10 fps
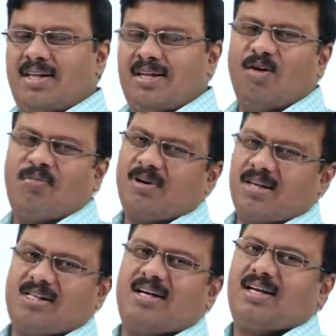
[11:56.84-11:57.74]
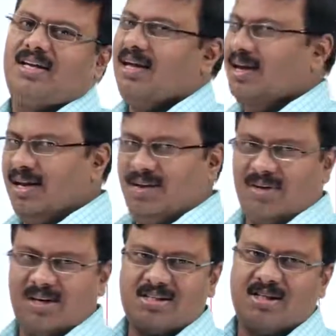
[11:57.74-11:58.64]
the output is high. Any
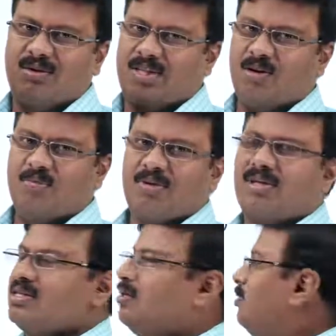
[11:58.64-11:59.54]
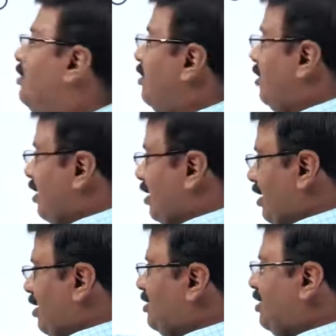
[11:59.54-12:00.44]
one is low, the output is low. And
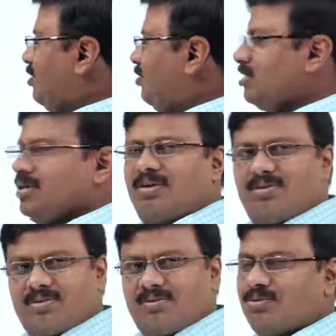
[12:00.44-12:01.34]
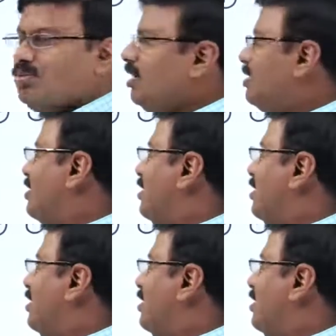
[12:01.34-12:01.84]
here 0 is low, 1 is